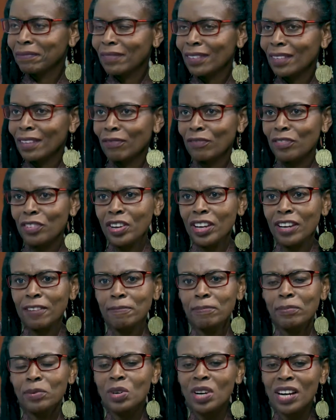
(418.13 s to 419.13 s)
If you
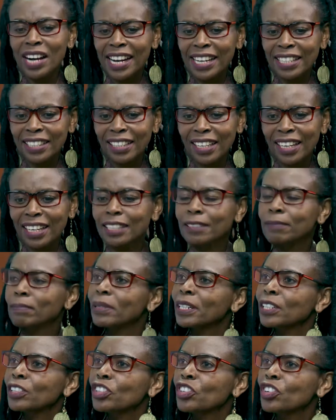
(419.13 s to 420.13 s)
have poor eyesight,
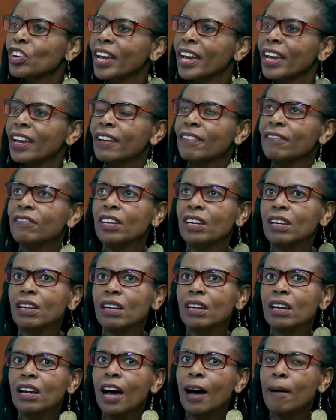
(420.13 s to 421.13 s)
but you have
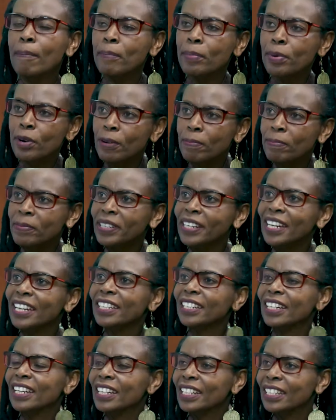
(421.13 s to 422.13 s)

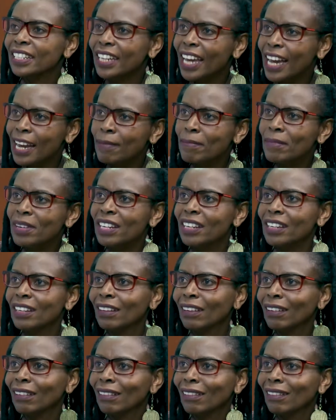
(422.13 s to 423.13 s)
appropriate and
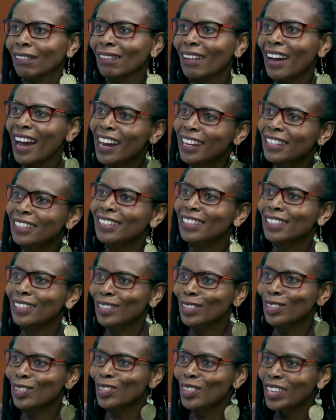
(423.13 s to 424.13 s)
timely
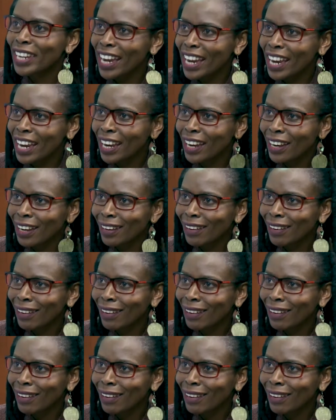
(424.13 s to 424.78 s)
access to care